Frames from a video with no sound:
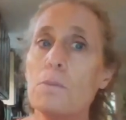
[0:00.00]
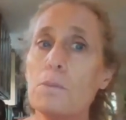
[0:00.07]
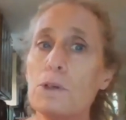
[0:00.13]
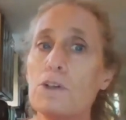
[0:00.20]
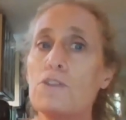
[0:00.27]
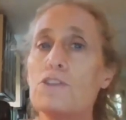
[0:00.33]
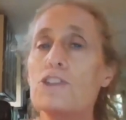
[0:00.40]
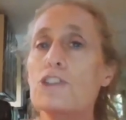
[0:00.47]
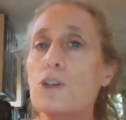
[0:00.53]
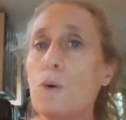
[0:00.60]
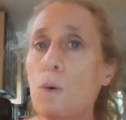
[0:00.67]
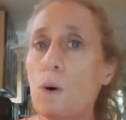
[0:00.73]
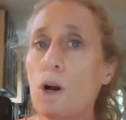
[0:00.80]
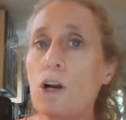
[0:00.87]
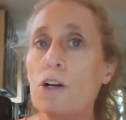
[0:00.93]
Move
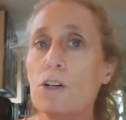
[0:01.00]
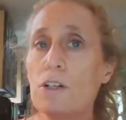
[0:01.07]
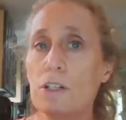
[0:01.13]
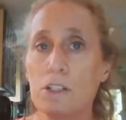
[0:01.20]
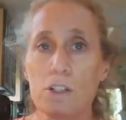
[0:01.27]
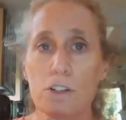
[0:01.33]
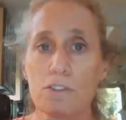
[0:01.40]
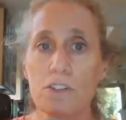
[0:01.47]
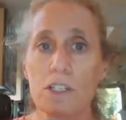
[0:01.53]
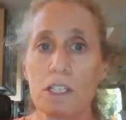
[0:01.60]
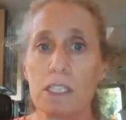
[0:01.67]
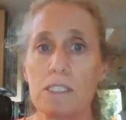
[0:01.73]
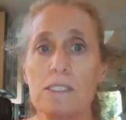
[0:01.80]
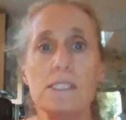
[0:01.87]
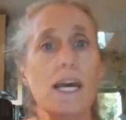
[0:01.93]
toward your
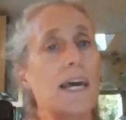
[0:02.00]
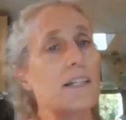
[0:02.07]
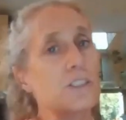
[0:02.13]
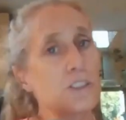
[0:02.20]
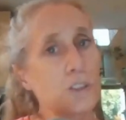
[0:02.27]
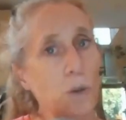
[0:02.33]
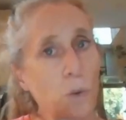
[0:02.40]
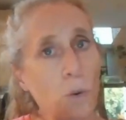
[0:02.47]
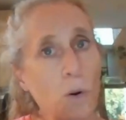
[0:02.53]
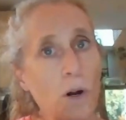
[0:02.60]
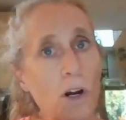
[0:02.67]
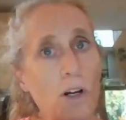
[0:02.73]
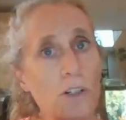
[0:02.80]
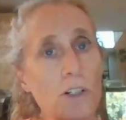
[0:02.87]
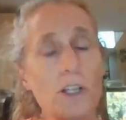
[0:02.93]
feelings and
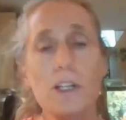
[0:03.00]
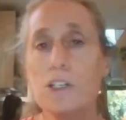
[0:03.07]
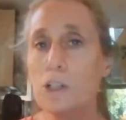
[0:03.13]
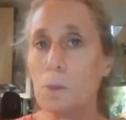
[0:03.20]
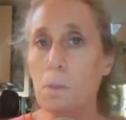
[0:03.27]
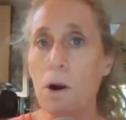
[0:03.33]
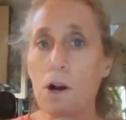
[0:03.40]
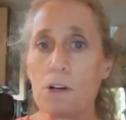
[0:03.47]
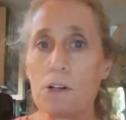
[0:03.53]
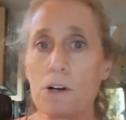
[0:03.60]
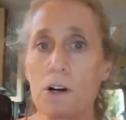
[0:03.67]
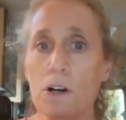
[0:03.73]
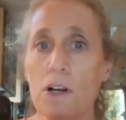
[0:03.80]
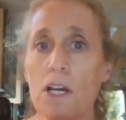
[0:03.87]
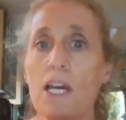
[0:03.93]
toward your
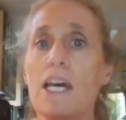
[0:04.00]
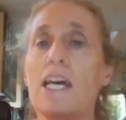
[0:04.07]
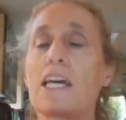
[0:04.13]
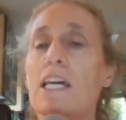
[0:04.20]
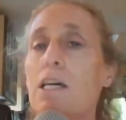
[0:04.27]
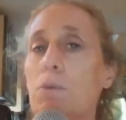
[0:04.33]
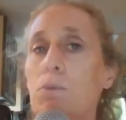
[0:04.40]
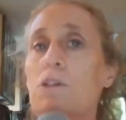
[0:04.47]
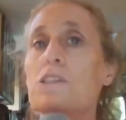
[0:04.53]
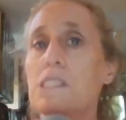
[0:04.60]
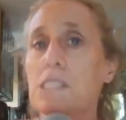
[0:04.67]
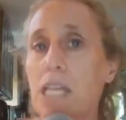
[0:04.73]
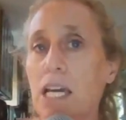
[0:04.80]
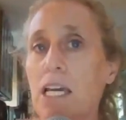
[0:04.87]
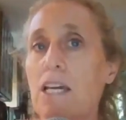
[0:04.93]
partner. It will
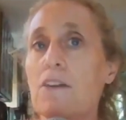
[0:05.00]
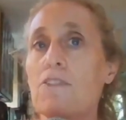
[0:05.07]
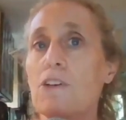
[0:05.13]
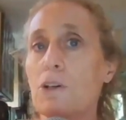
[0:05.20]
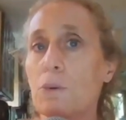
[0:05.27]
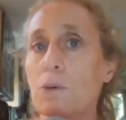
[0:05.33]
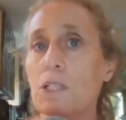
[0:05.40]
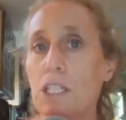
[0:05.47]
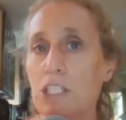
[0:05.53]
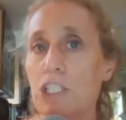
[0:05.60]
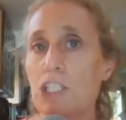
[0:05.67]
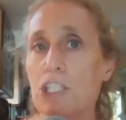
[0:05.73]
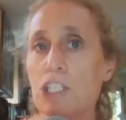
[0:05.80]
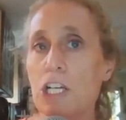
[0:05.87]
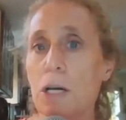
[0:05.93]
save your
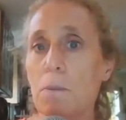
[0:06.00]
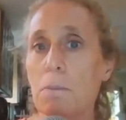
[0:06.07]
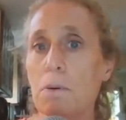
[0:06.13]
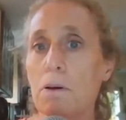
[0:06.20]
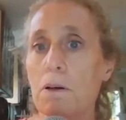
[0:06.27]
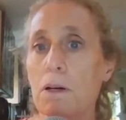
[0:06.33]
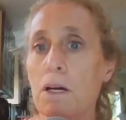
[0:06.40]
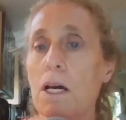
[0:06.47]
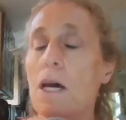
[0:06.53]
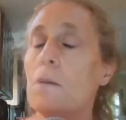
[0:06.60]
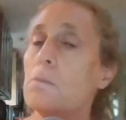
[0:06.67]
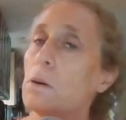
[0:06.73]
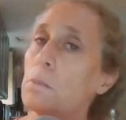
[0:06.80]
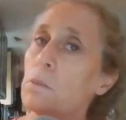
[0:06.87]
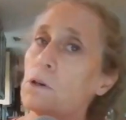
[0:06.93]
relationship,
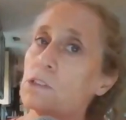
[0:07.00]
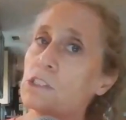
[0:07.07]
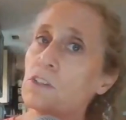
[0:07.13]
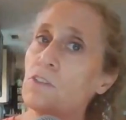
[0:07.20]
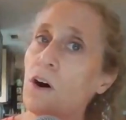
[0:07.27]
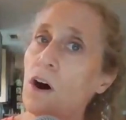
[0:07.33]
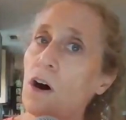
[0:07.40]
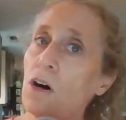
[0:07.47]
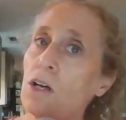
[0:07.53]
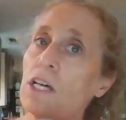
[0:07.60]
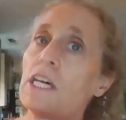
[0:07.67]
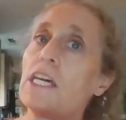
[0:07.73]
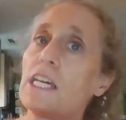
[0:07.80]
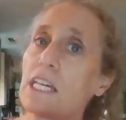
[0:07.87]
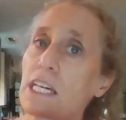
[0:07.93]
but most of all,
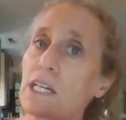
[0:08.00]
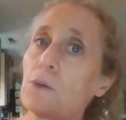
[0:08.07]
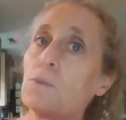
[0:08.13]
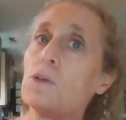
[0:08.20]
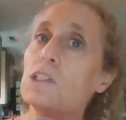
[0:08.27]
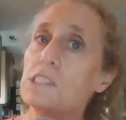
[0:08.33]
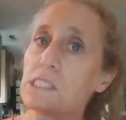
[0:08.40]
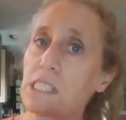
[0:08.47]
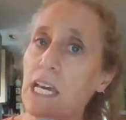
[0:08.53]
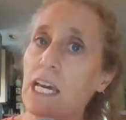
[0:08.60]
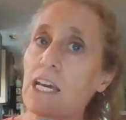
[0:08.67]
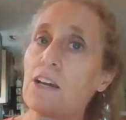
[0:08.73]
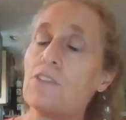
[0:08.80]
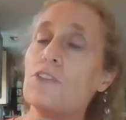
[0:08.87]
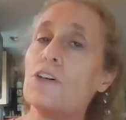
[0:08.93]
it will
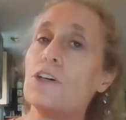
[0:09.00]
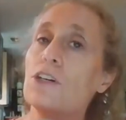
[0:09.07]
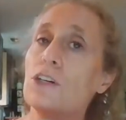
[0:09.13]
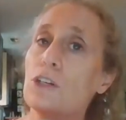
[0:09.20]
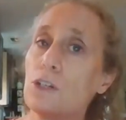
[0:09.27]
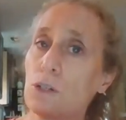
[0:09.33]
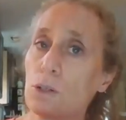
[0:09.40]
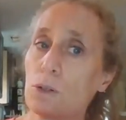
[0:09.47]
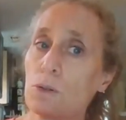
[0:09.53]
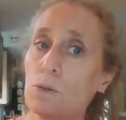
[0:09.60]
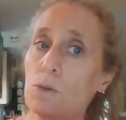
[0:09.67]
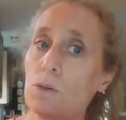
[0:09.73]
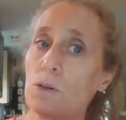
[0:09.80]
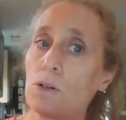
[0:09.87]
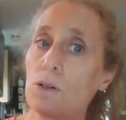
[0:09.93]
save
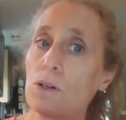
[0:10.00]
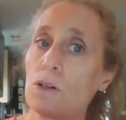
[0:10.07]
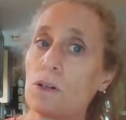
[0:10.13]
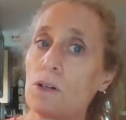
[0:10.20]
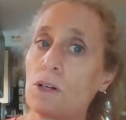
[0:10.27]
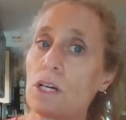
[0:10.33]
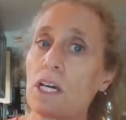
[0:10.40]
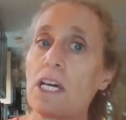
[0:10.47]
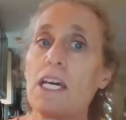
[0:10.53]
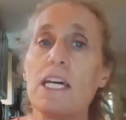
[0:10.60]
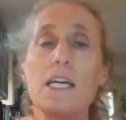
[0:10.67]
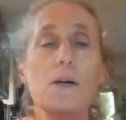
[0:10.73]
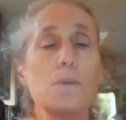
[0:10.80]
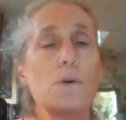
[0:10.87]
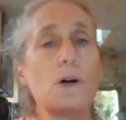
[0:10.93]
you.
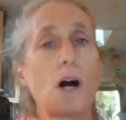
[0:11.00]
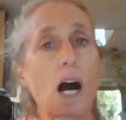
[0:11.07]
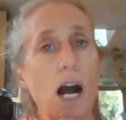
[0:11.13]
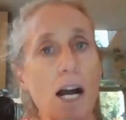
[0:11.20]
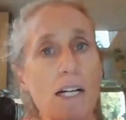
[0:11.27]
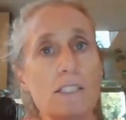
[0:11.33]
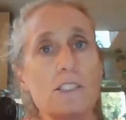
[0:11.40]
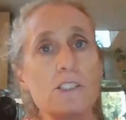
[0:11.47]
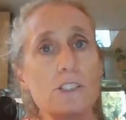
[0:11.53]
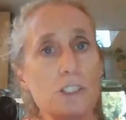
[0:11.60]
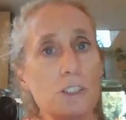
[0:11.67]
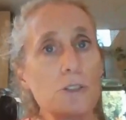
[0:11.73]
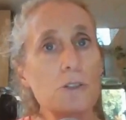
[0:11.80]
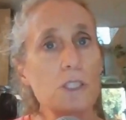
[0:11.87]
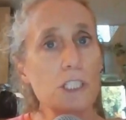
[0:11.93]
It will
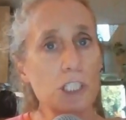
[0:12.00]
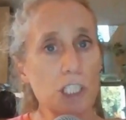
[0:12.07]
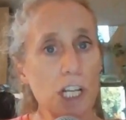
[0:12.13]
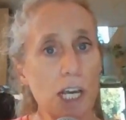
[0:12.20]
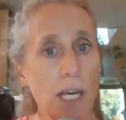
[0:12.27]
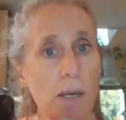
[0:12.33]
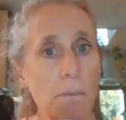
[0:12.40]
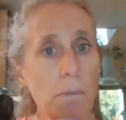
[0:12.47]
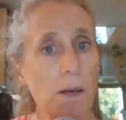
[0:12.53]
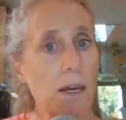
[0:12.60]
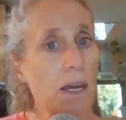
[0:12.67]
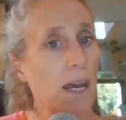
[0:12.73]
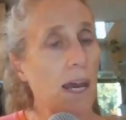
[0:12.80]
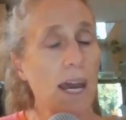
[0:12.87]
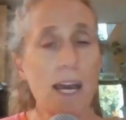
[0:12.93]
undo the shame,
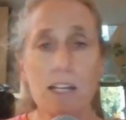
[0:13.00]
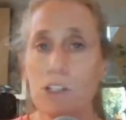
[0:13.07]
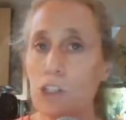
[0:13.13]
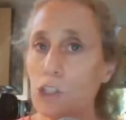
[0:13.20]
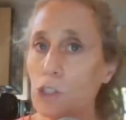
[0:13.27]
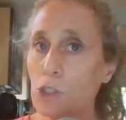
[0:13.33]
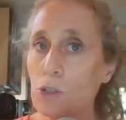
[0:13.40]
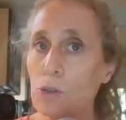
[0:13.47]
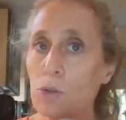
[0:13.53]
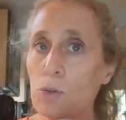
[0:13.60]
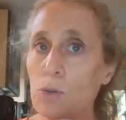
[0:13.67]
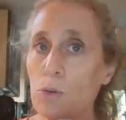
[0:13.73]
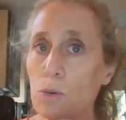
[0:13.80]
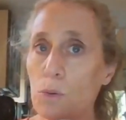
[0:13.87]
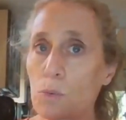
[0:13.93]
and
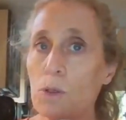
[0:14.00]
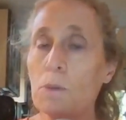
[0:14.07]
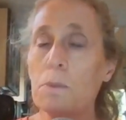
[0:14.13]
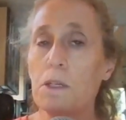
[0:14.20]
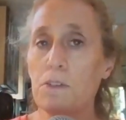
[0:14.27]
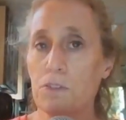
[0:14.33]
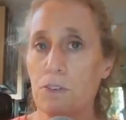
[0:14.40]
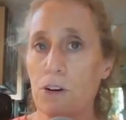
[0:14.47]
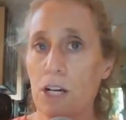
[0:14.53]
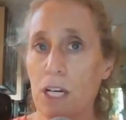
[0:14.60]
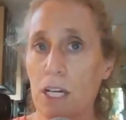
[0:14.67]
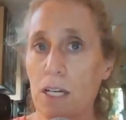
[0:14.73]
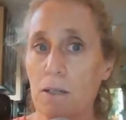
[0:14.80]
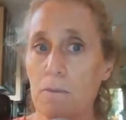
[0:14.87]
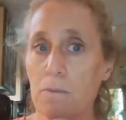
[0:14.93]
you will be
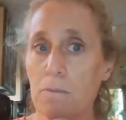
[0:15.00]
free.